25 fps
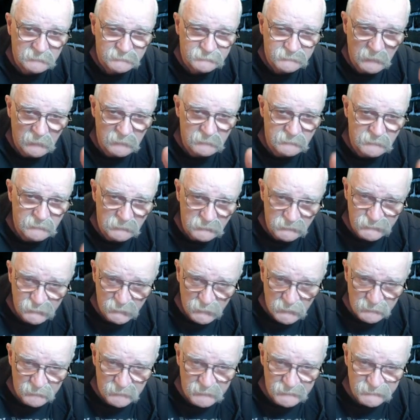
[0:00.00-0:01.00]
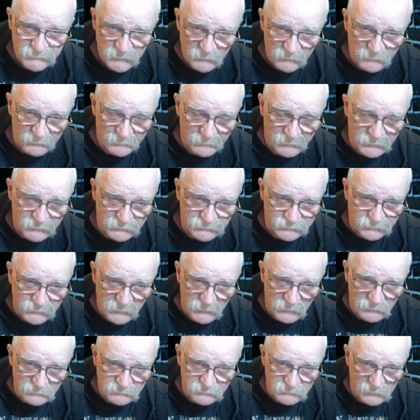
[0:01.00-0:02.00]
Darnell's, we missed everybody's,
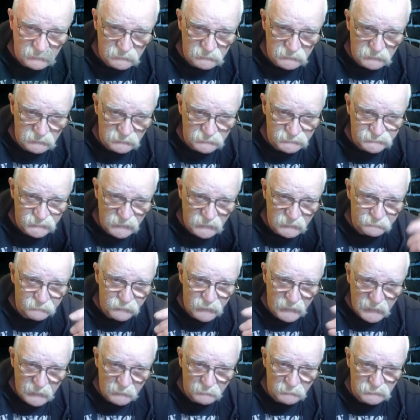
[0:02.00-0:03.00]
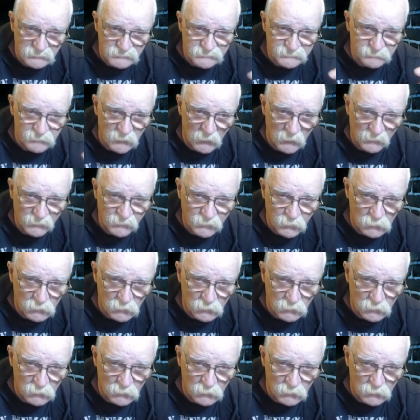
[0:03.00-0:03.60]
Darnell's and Pamela's both.